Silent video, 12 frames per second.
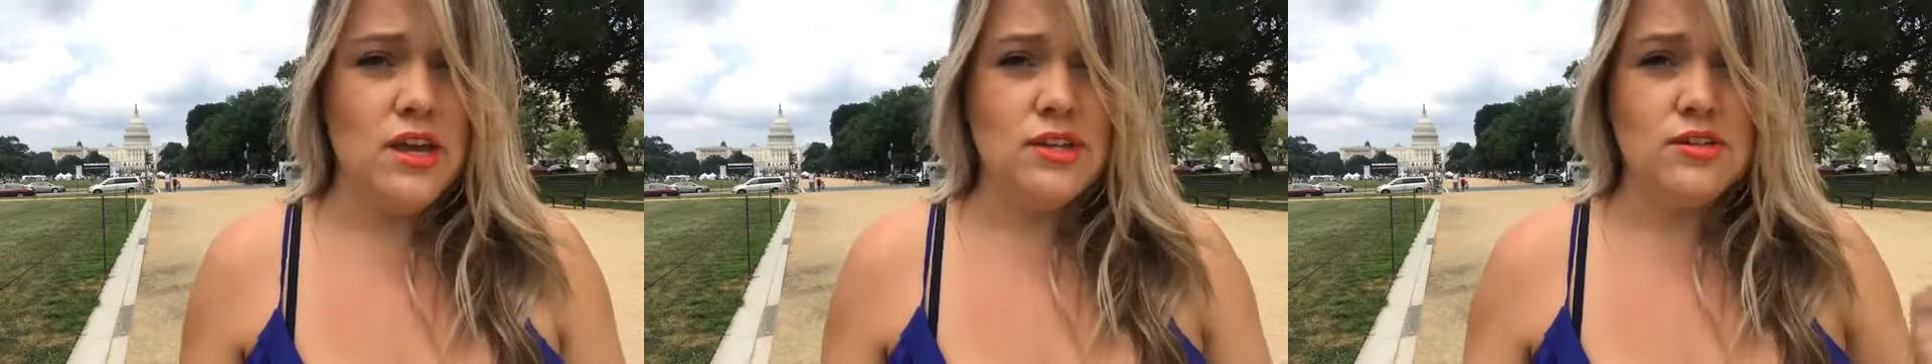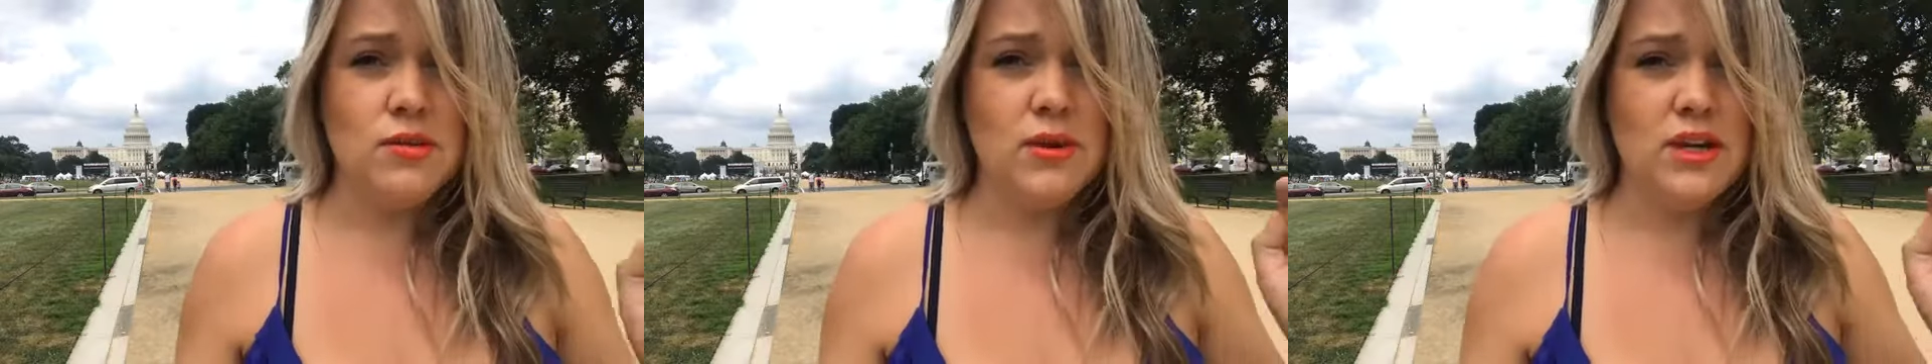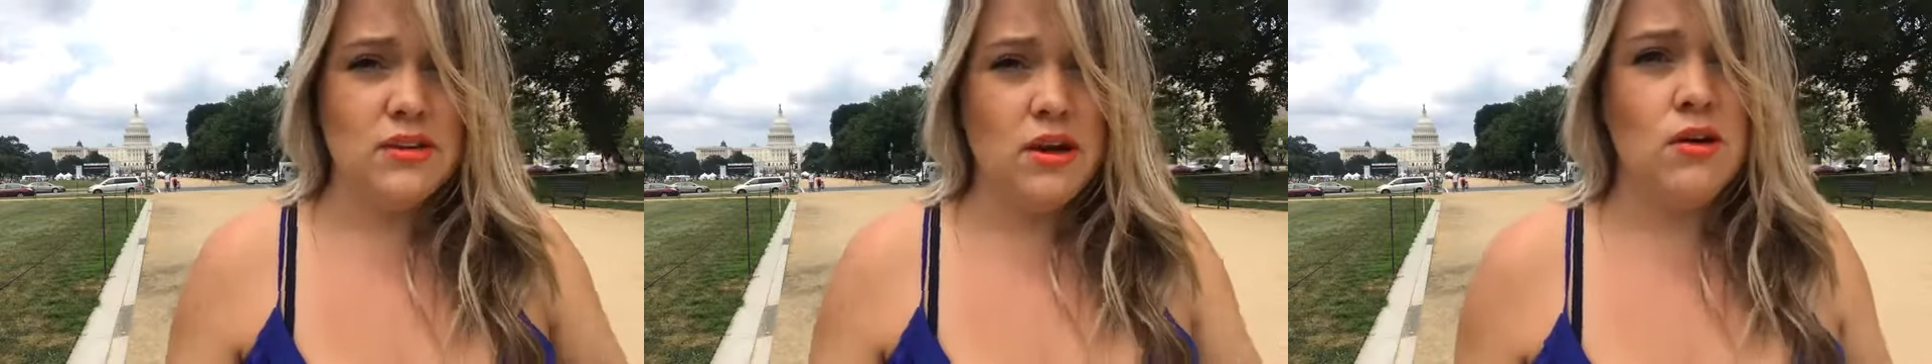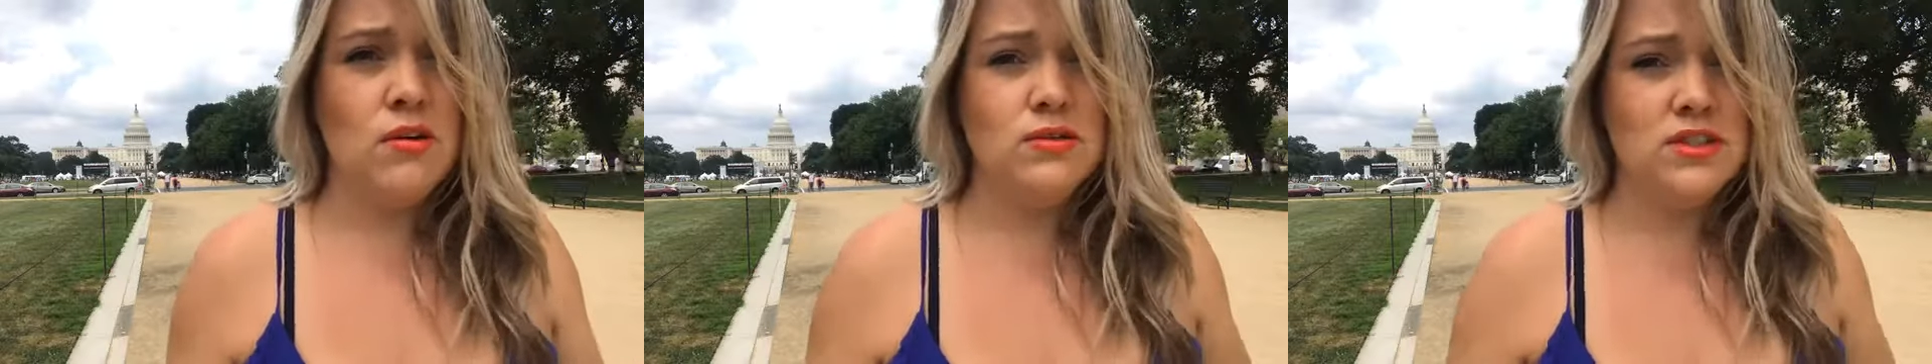So we
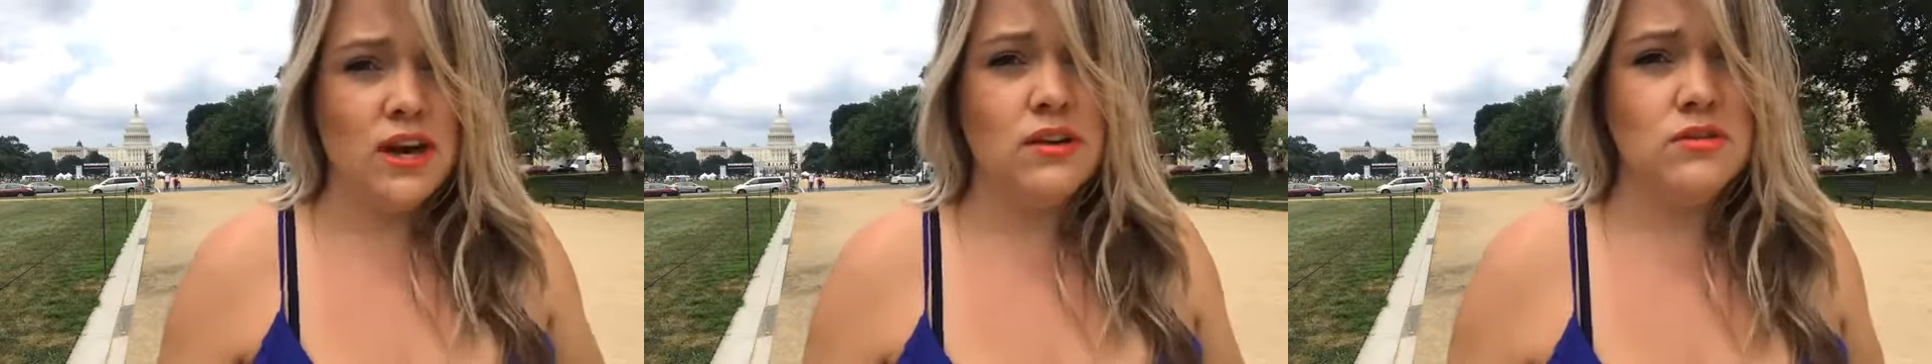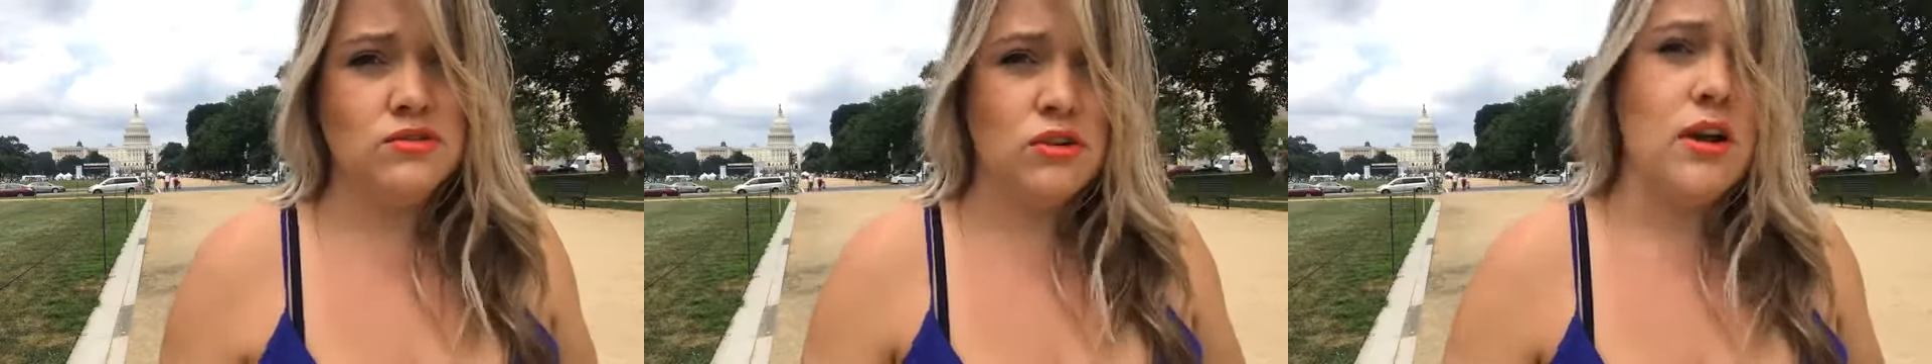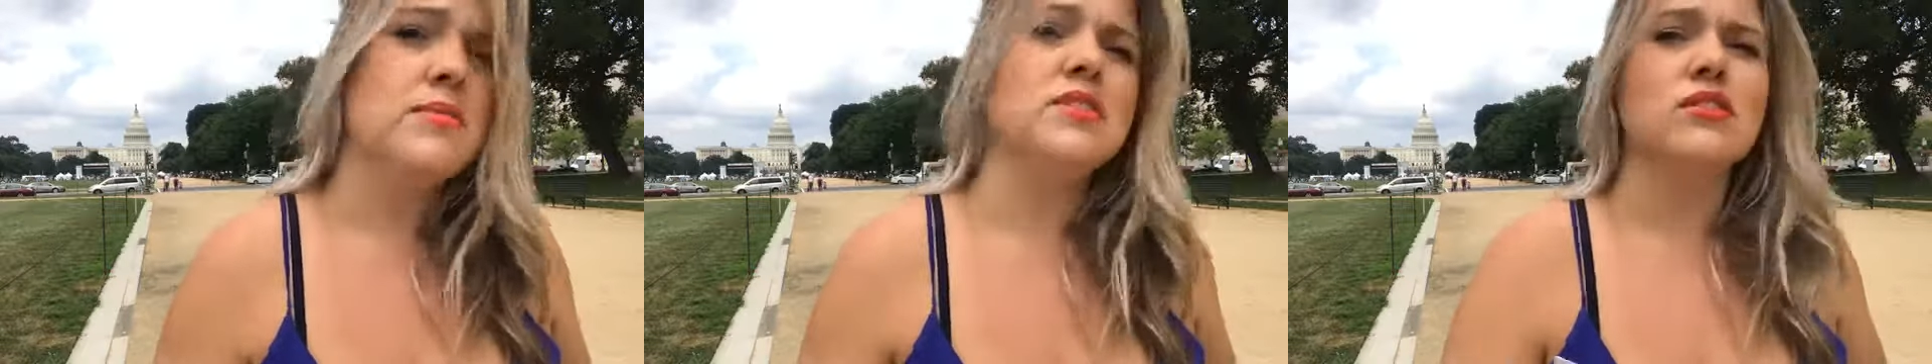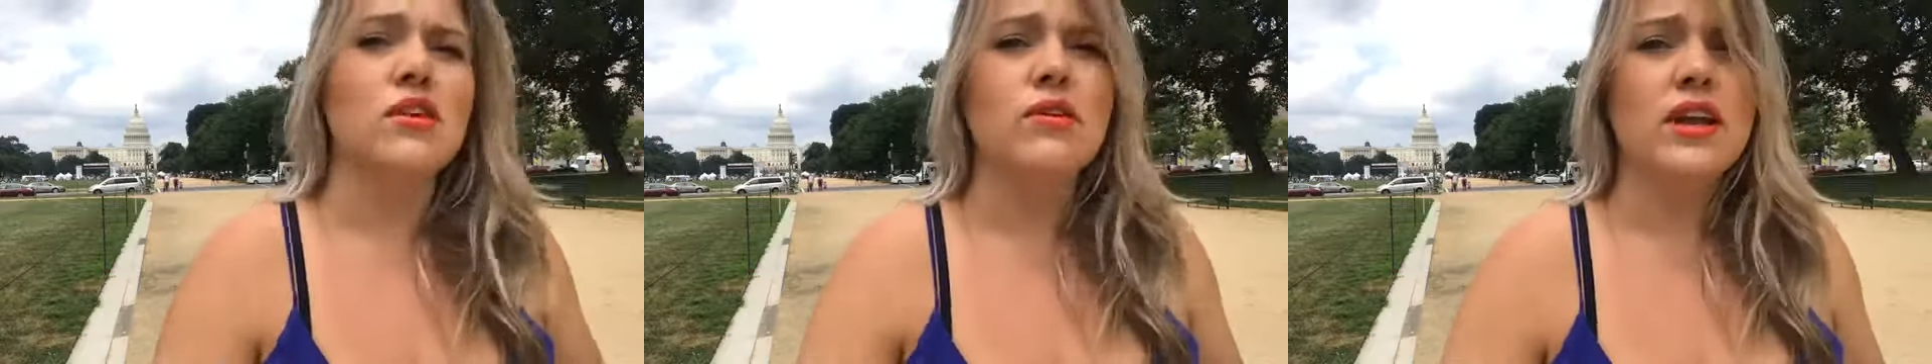know Donald Trump's
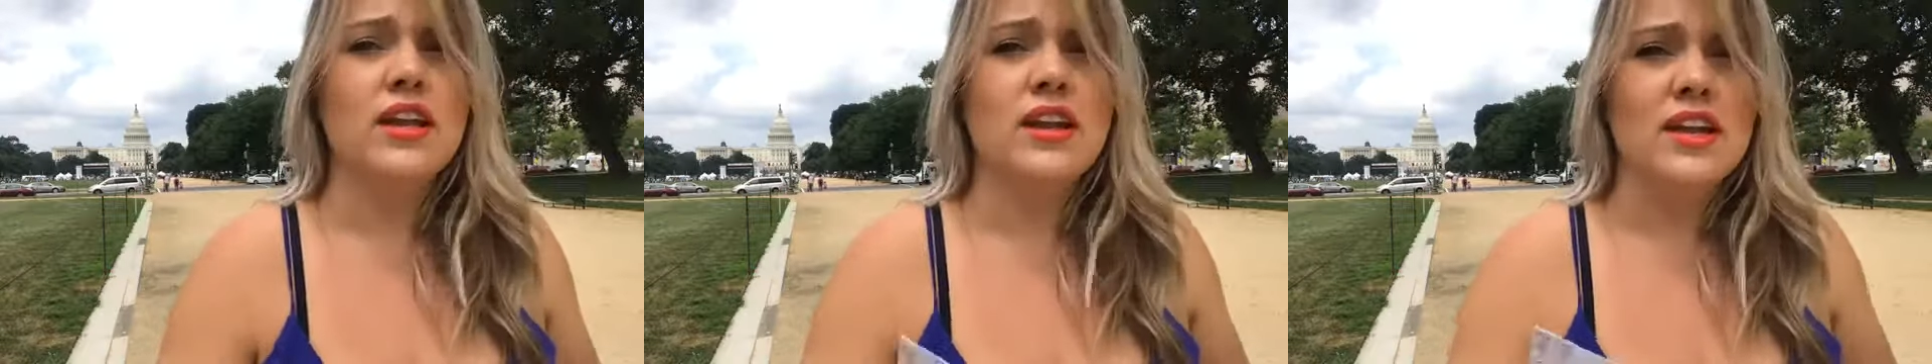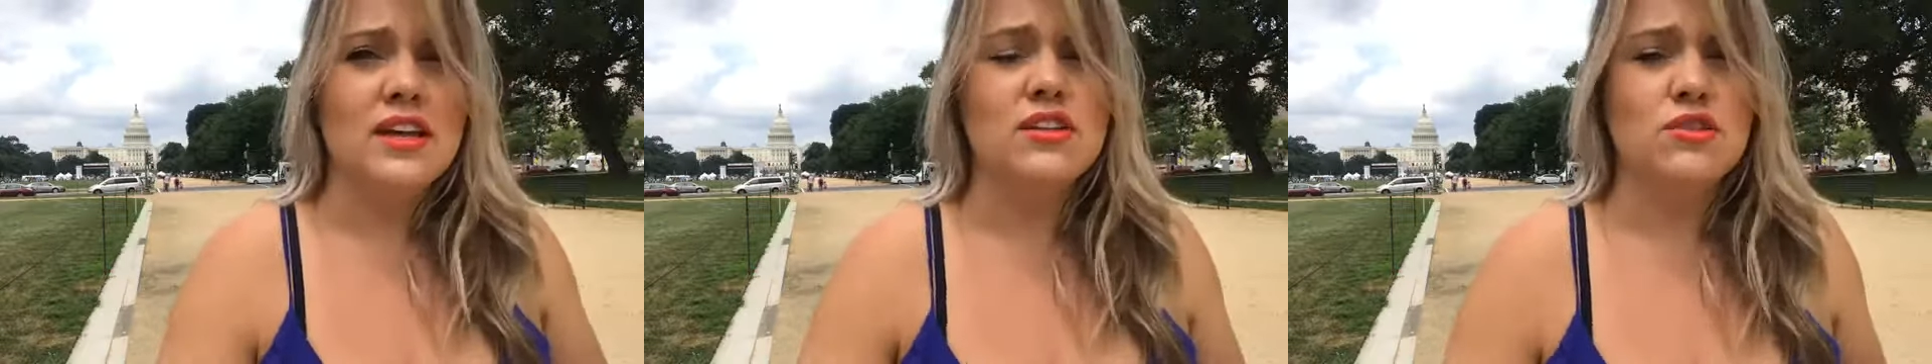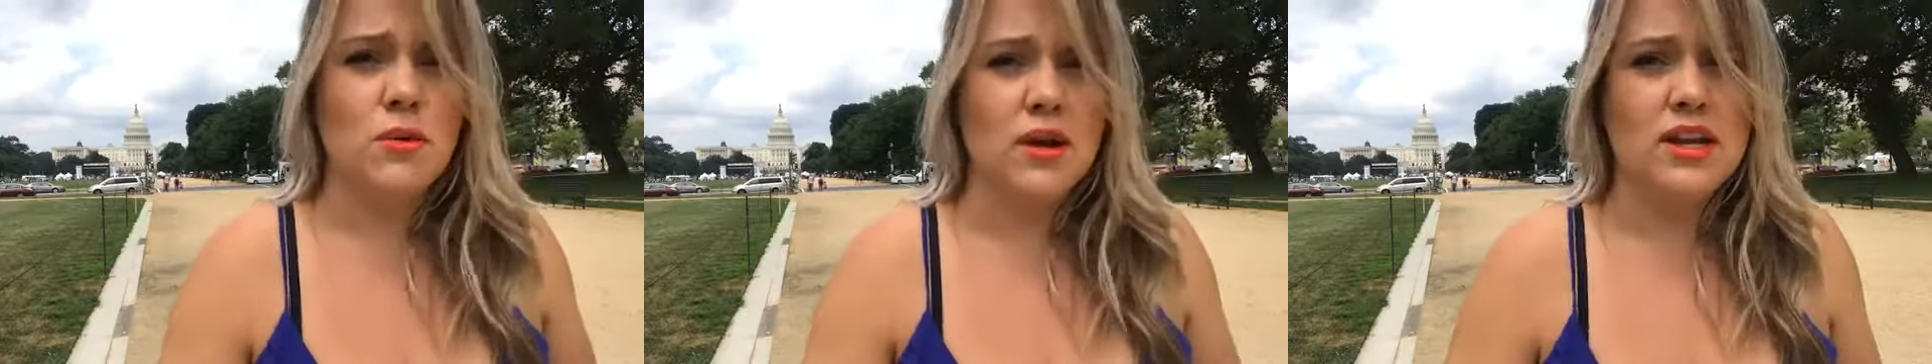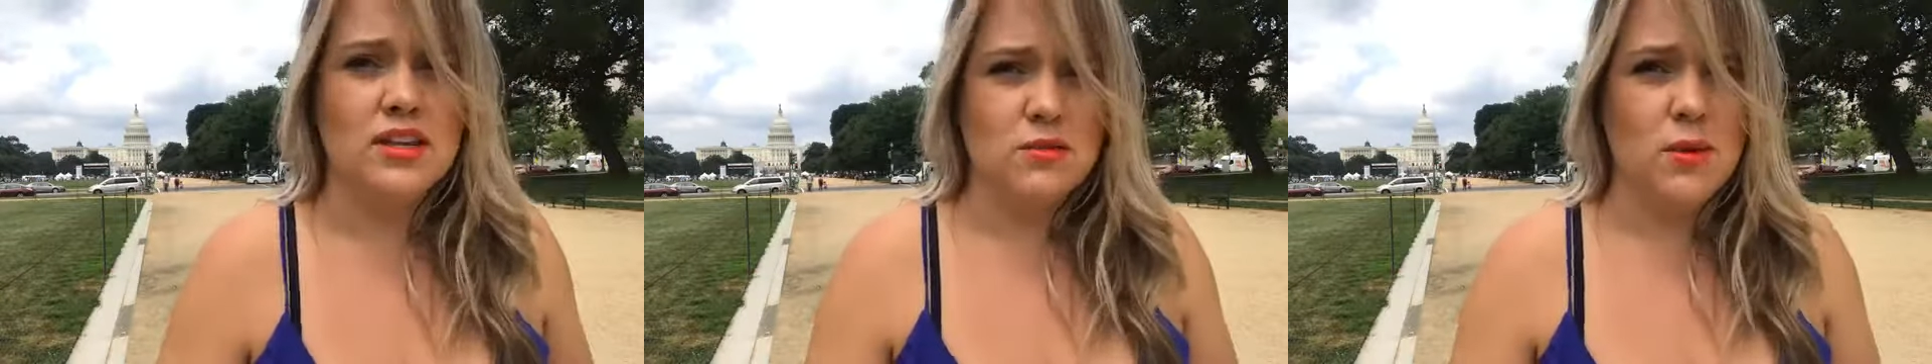slogan in
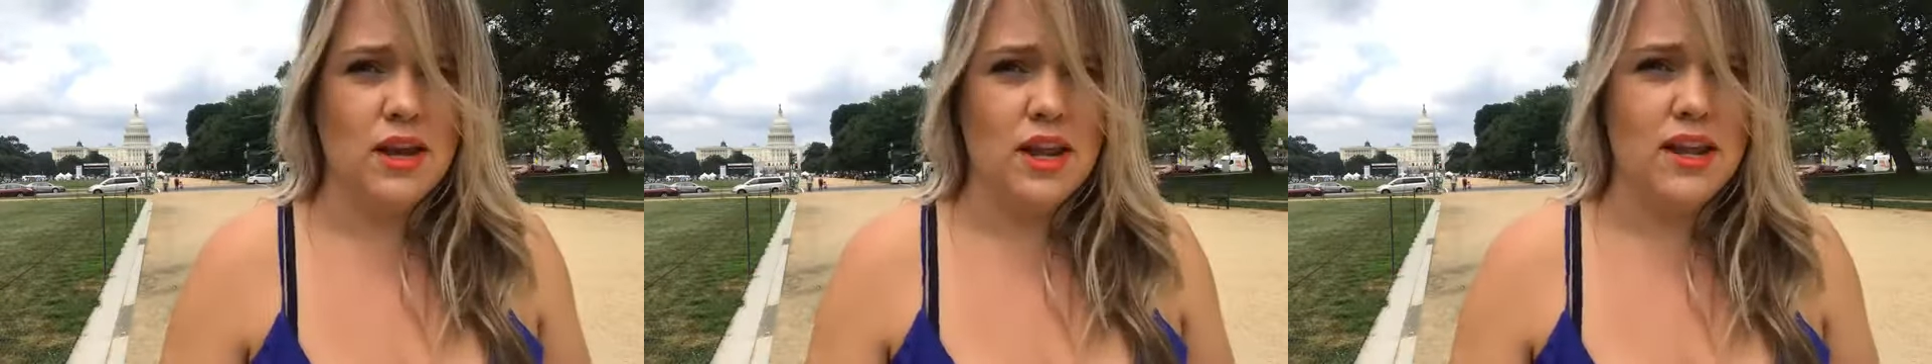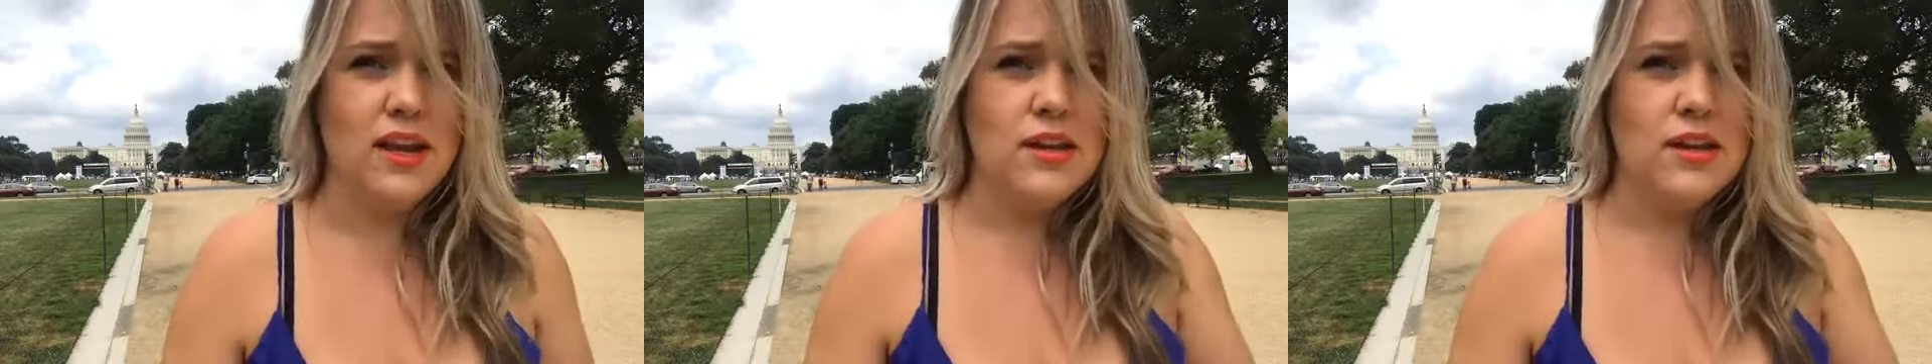2020.